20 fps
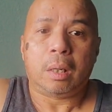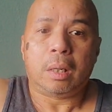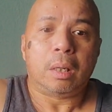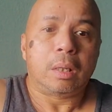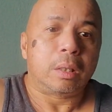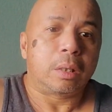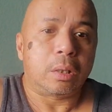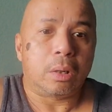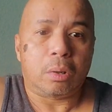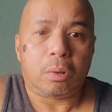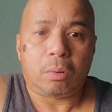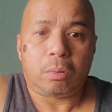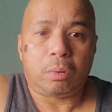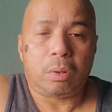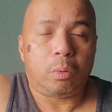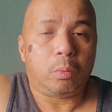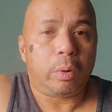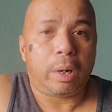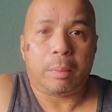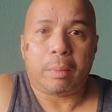So
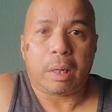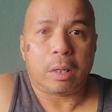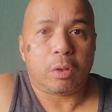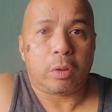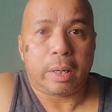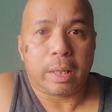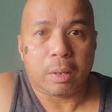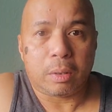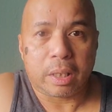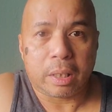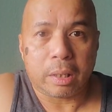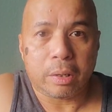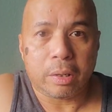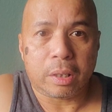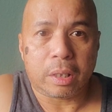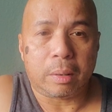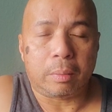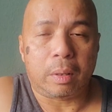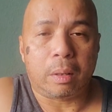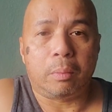don't worry, I'm not trying to sell you
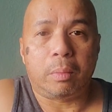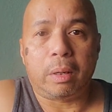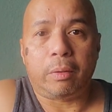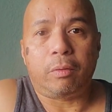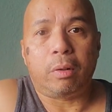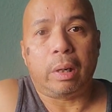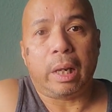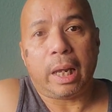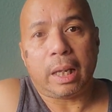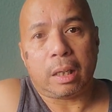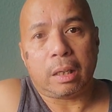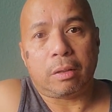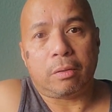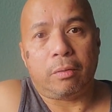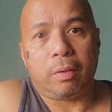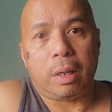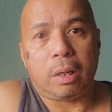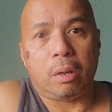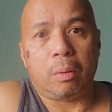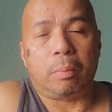something, but if you like this
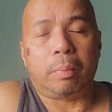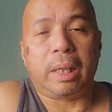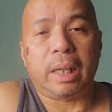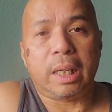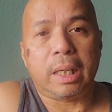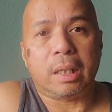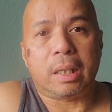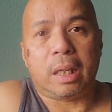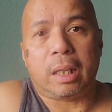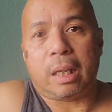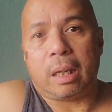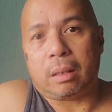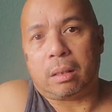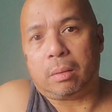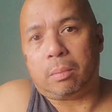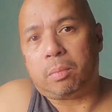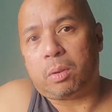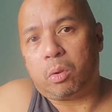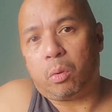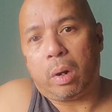video, please hit that
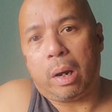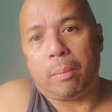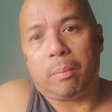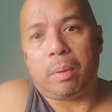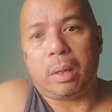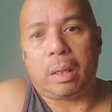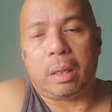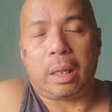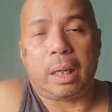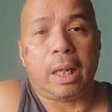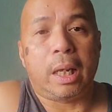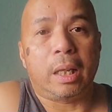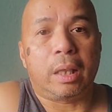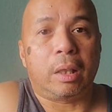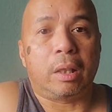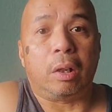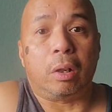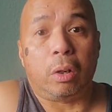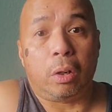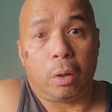subscribe button, hit
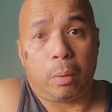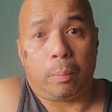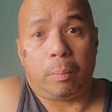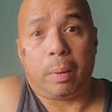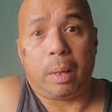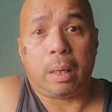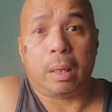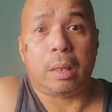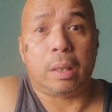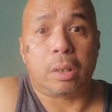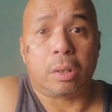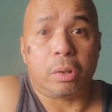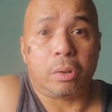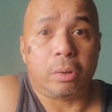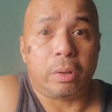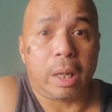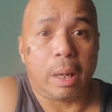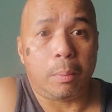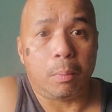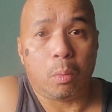the alert button so you'll
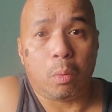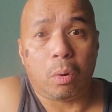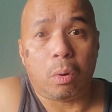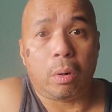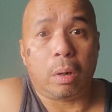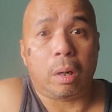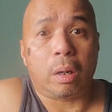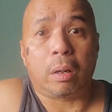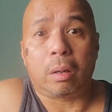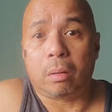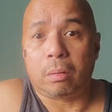get more